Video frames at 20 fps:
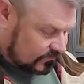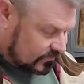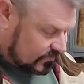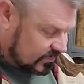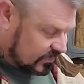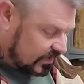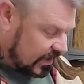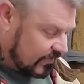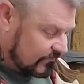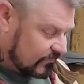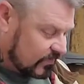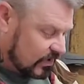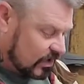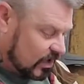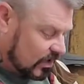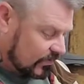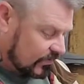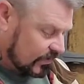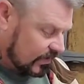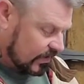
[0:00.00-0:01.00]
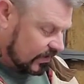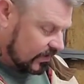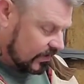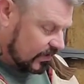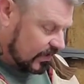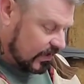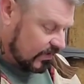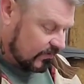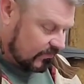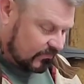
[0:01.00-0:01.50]
safety on
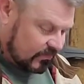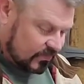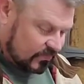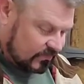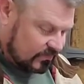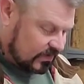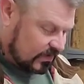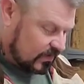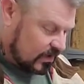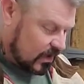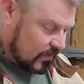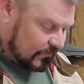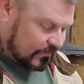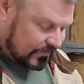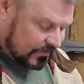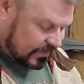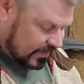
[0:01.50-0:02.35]
there, and it moves it up and